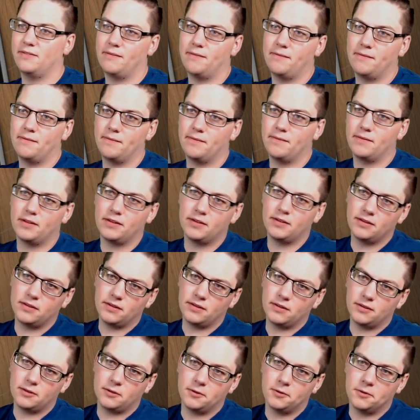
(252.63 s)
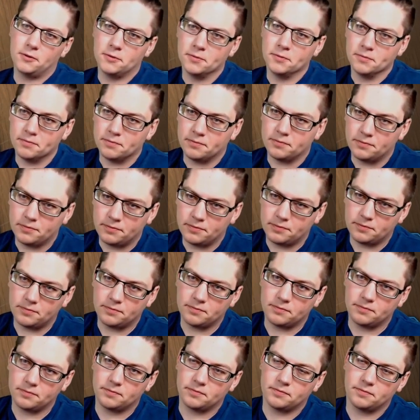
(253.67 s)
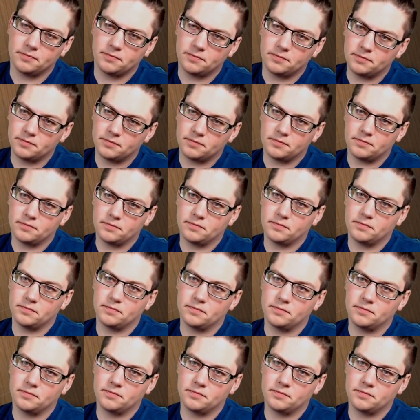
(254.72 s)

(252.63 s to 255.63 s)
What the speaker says: No one is speaking in this clip.